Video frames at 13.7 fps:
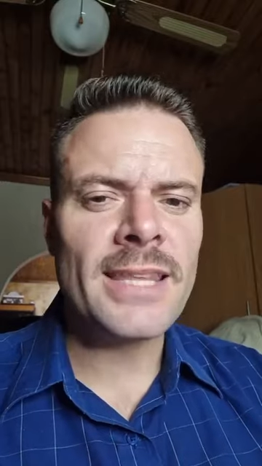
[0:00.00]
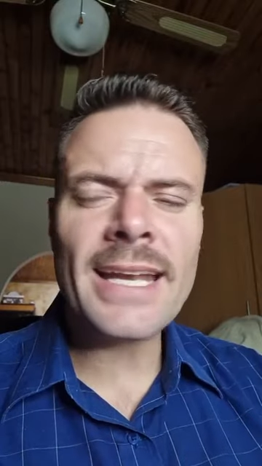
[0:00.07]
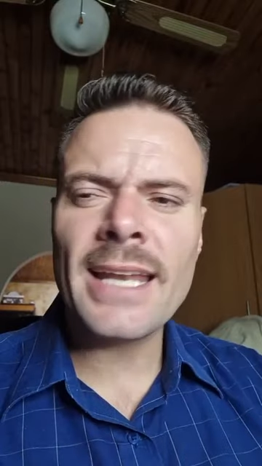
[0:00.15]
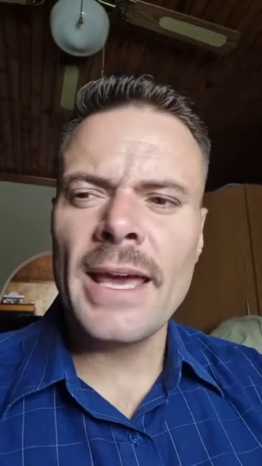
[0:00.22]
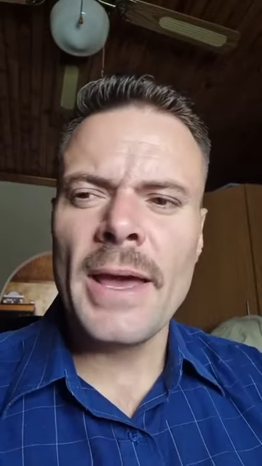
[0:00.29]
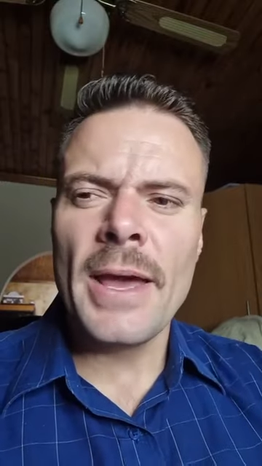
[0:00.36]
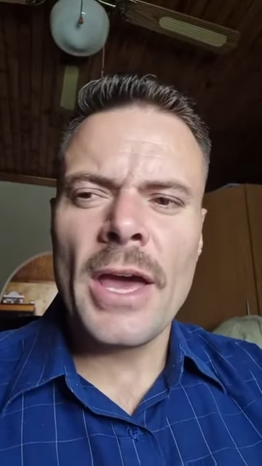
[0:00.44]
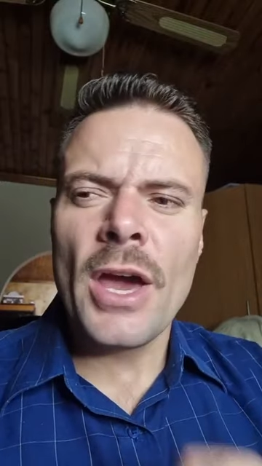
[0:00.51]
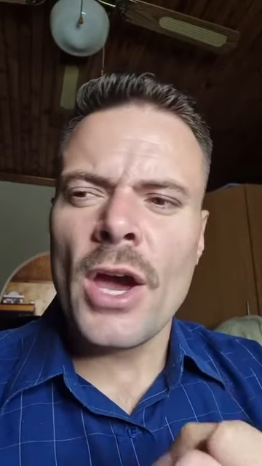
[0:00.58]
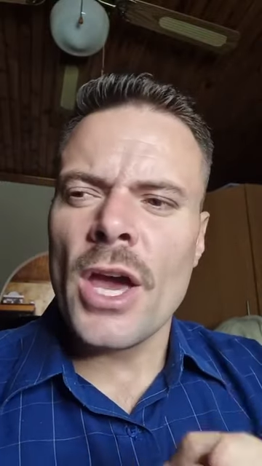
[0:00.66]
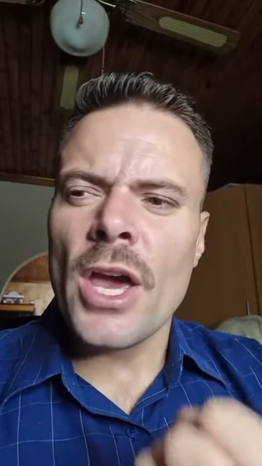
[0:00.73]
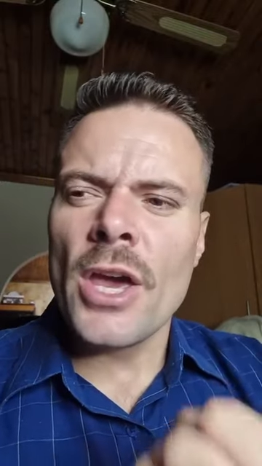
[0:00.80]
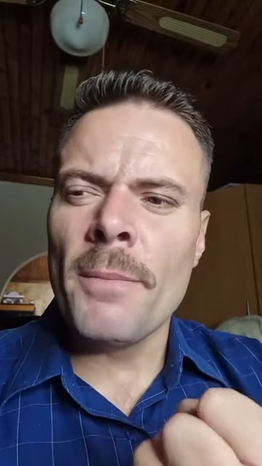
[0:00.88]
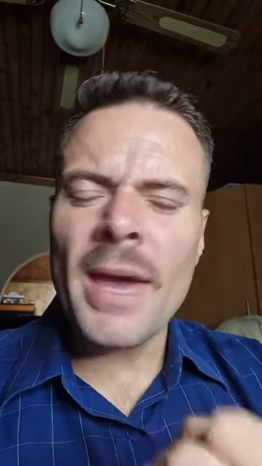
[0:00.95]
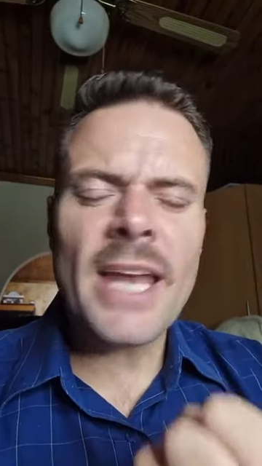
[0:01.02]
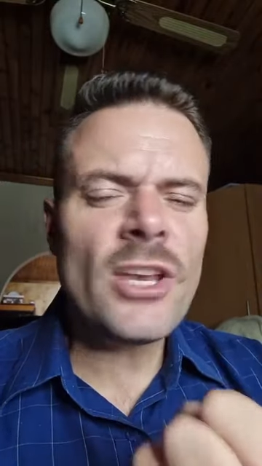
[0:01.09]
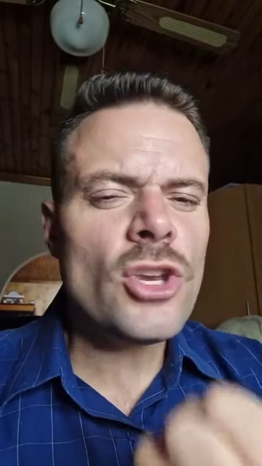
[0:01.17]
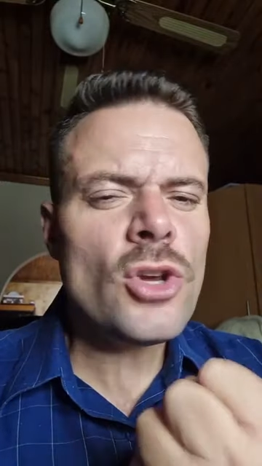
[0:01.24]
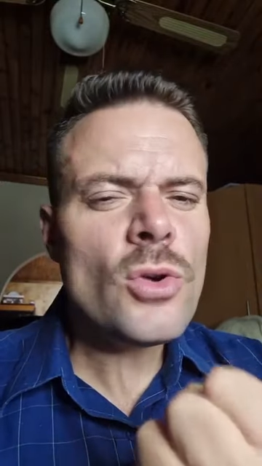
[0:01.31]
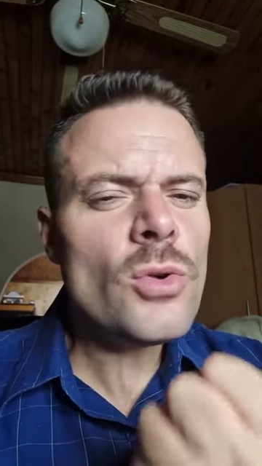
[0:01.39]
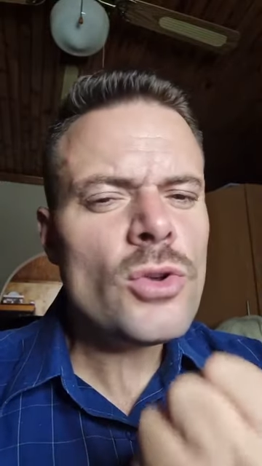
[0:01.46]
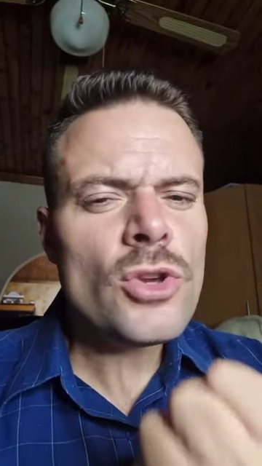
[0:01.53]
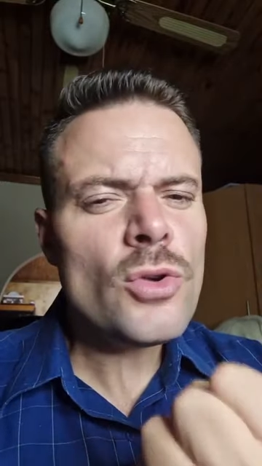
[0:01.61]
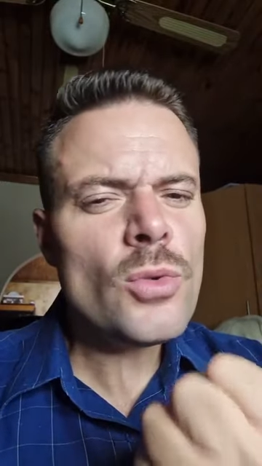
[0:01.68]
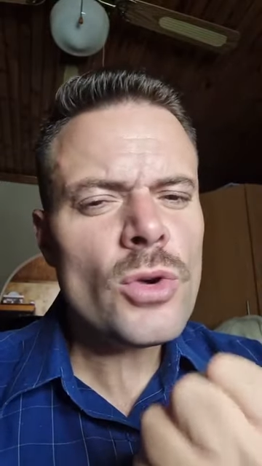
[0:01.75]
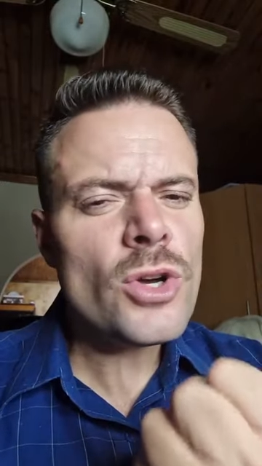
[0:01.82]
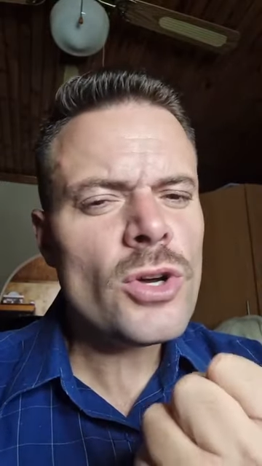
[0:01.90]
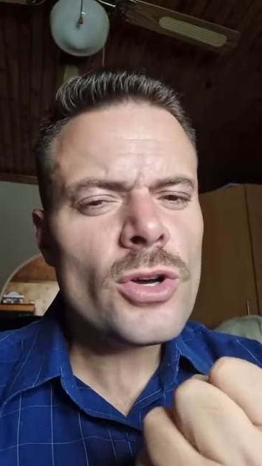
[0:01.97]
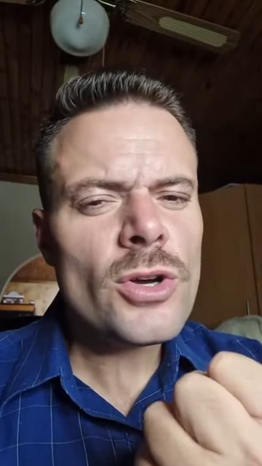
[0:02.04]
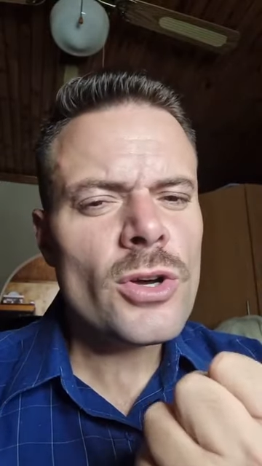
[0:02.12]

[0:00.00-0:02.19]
That, man, you